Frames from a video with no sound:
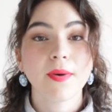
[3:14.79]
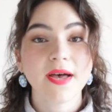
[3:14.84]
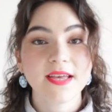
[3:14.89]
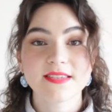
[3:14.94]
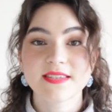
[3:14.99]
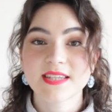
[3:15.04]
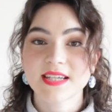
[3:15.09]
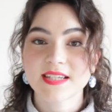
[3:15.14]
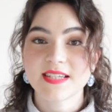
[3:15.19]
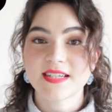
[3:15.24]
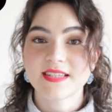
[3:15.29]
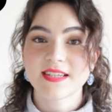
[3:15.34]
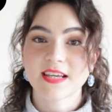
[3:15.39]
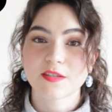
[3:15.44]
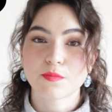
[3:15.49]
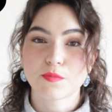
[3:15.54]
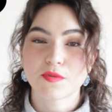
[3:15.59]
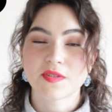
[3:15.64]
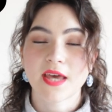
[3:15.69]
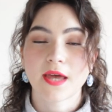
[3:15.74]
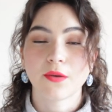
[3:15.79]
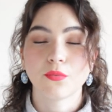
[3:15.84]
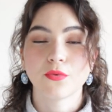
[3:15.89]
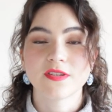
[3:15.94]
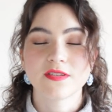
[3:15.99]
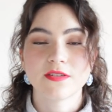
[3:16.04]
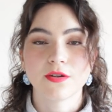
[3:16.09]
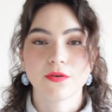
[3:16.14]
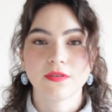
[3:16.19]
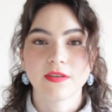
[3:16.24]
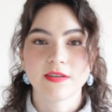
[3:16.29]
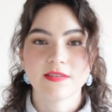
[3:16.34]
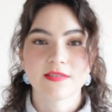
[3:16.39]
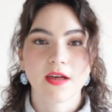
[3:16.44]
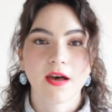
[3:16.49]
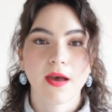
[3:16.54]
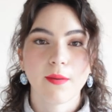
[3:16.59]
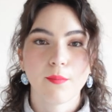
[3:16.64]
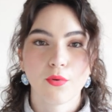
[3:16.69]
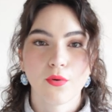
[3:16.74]
But 66% were still things
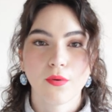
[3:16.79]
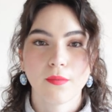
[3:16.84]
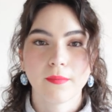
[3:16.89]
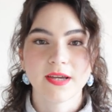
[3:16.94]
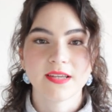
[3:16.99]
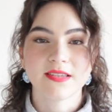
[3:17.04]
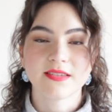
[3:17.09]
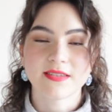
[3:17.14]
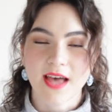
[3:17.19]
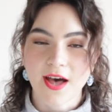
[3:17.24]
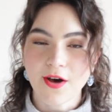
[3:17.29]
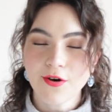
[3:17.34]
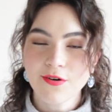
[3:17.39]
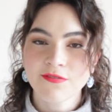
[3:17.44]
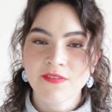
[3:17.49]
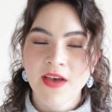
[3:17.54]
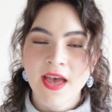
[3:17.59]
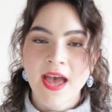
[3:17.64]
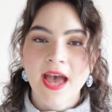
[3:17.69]
that I bought myself,